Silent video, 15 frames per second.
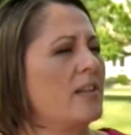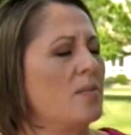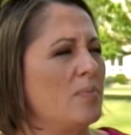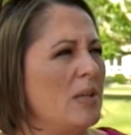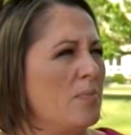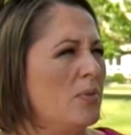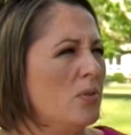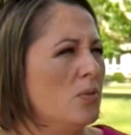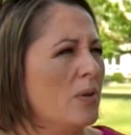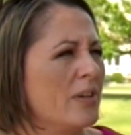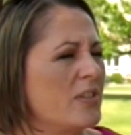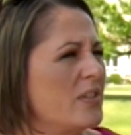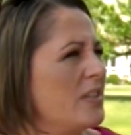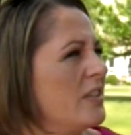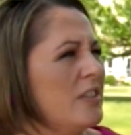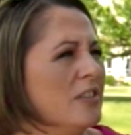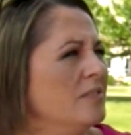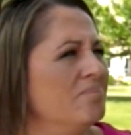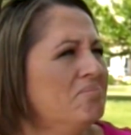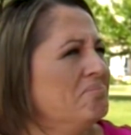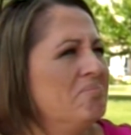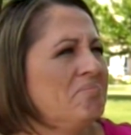the people who are still,
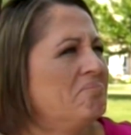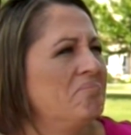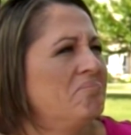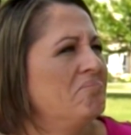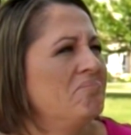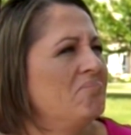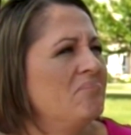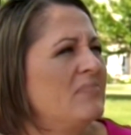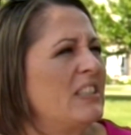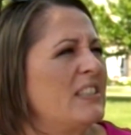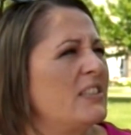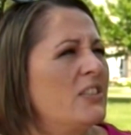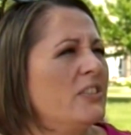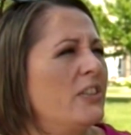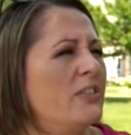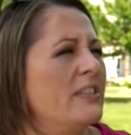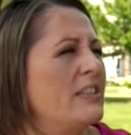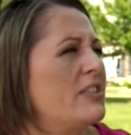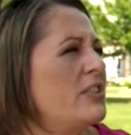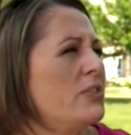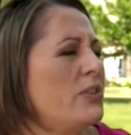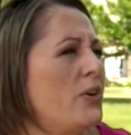they still, do, they
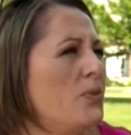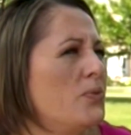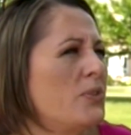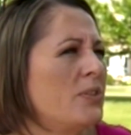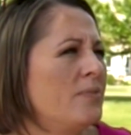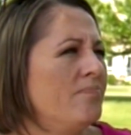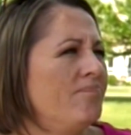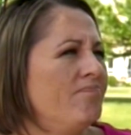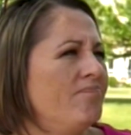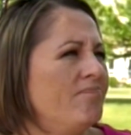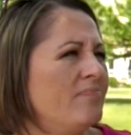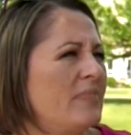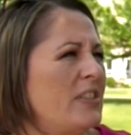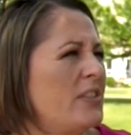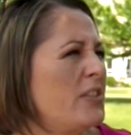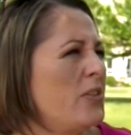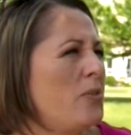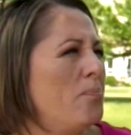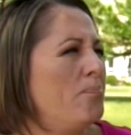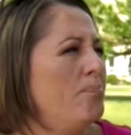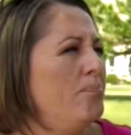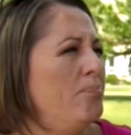still don't, they still
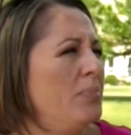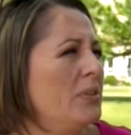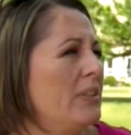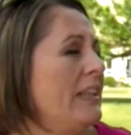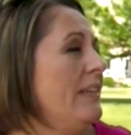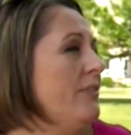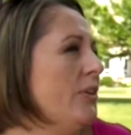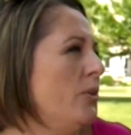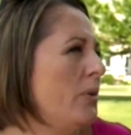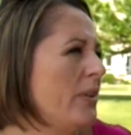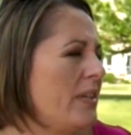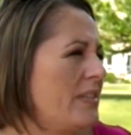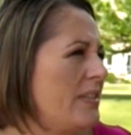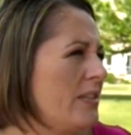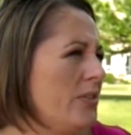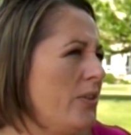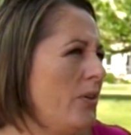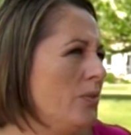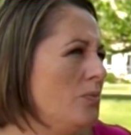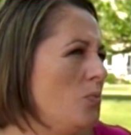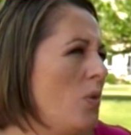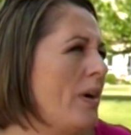don't believe you, or they still
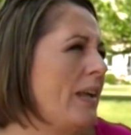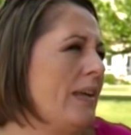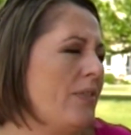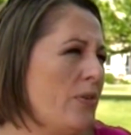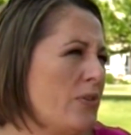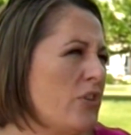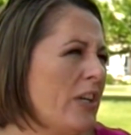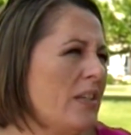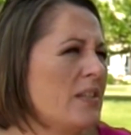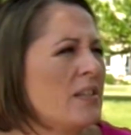don't want to give you a chance?